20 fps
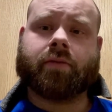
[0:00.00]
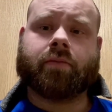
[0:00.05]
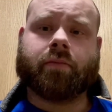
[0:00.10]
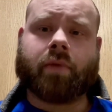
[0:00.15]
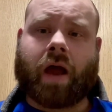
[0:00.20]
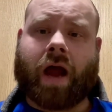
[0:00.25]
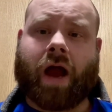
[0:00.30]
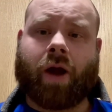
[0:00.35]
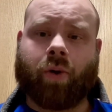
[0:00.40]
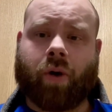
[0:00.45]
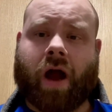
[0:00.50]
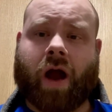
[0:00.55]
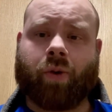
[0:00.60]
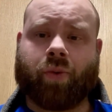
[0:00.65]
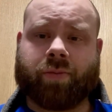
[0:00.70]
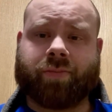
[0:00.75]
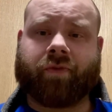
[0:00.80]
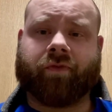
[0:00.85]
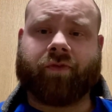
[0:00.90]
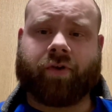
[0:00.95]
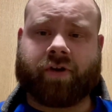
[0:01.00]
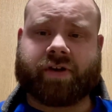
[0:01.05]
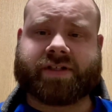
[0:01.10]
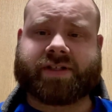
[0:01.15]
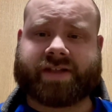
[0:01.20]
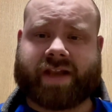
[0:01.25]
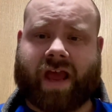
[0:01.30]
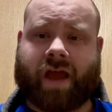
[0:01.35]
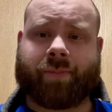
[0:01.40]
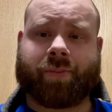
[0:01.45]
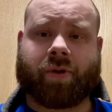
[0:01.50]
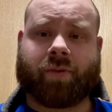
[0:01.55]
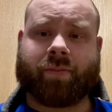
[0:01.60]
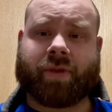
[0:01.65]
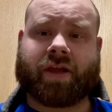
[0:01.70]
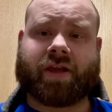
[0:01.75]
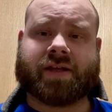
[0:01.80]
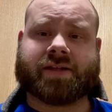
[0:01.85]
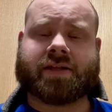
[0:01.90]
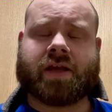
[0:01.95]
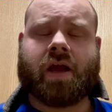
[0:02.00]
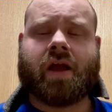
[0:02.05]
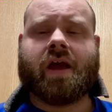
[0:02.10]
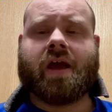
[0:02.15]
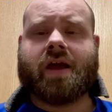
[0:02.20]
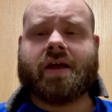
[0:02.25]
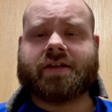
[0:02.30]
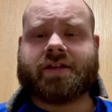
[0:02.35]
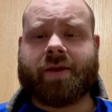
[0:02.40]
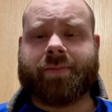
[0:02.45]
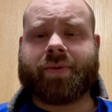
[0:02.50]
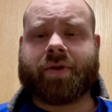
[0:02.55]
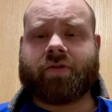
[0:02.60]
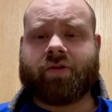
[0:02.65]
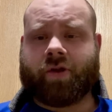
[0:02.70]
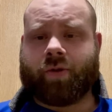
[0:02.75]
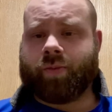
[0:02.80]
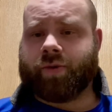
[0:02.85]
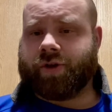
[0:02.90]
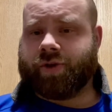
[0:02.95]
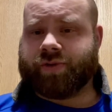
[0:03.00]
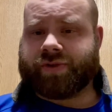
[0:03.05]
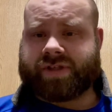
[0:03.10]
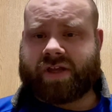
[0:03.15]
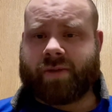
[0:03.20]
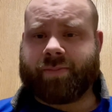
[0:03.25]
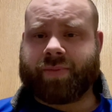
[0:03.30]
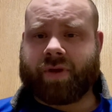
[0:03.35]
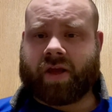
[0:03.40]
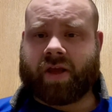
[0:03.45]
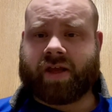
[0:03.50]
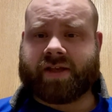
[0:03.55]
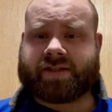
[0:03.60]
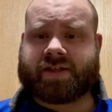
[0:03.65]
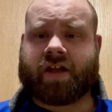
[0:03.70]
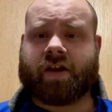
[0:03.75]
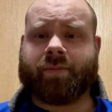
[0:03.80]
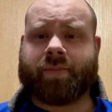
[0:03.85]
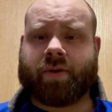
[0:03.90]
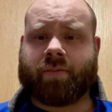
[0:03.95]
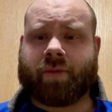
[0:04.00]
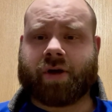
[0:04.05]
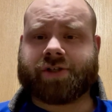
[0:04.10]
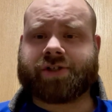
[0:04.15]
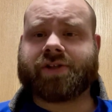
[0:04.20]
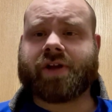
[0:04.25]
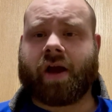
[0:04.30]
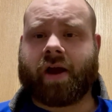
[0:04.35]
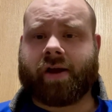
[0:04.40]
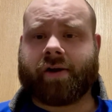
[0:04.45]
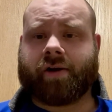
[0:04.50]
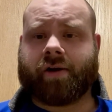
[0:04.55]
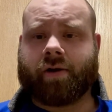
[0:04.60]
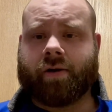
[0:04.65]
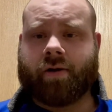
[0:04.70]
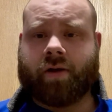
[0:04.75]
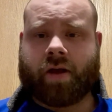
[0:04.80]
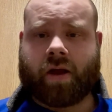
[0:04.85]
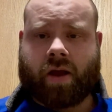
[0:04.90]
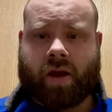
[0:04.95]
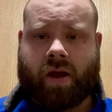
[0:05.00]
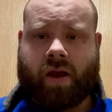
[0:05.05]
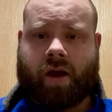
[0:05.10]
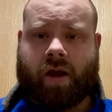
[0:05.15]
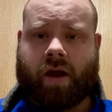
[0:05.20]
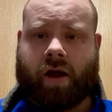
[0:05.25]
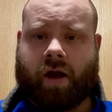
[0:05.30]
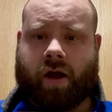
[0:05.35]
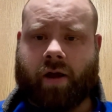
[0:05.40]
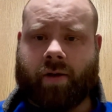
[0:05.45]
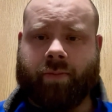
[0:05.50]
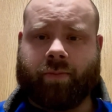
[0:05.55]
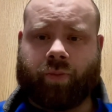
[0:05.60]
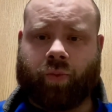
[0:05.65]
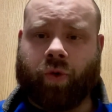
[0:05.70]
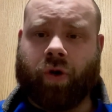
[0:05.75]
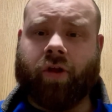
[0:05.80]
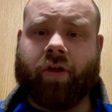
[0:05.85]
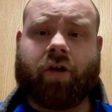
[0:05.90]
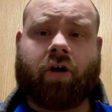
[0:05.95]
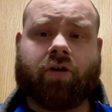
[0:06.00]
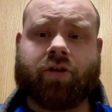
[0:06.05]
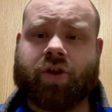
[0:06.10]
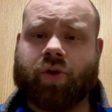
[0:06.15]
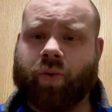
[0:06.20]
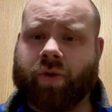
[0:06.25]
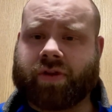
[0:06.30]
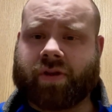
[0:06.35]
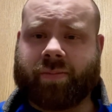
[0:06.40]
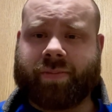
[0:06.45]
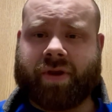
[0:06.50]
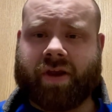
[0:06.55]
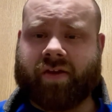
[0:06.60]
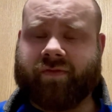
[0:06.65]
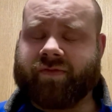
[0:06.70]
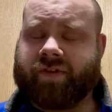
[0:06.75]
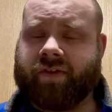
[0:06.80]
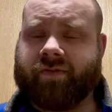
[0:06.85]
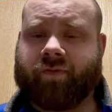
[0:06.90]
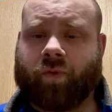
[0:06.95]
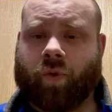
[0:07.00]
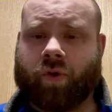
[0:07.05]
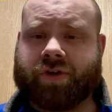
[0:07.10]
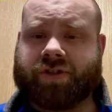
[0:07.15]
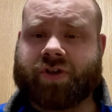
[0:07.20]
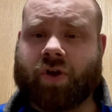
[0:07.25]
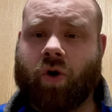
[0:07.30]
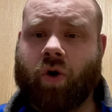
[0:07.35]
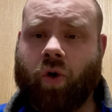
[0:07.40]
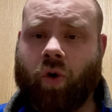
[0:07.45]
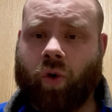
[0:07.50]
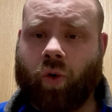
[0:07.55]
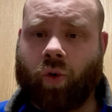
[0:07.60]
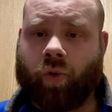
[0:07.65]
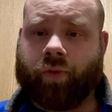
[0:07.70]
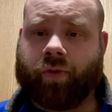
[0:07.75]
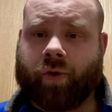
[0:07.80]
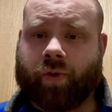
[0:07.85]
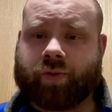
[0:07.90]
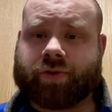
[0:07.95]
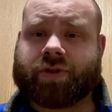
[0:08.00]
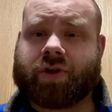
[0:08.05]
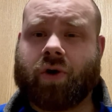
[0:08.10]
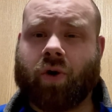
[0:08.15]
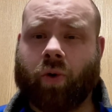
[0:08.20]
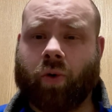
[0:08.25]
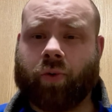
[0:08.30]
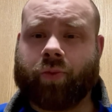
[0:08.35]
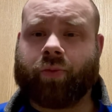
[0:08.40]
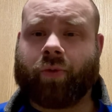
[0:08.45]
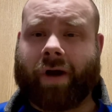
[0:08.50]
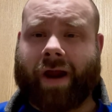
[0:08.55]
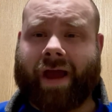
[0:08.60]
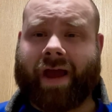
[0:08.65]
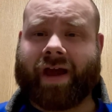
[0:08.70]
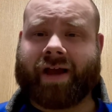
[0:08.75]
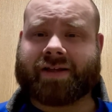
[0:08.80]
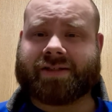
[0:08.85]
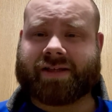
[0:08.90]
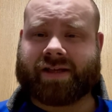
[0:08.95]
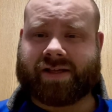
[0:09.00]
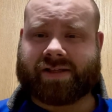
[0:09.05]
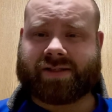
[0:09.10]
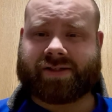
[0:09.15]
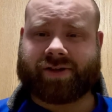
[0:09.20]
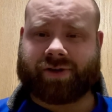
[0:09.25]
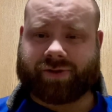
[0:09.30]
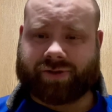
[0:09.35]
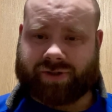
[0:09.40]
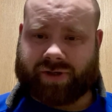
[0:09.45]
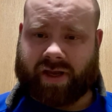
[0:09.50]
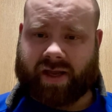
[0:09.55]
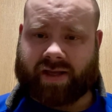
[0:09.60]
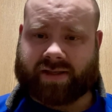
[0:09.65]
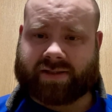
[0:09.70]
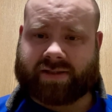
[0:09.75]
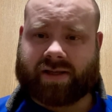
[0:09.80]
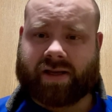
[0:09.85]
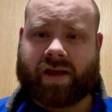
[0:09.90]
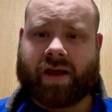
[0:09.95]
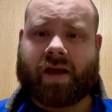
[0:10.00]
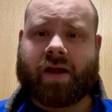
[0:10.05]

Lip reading: I would prefer to snap it because typically when you zip it, it's going to be much tighter. Really, all you want the PFD for is to hold those cold rags against their chest.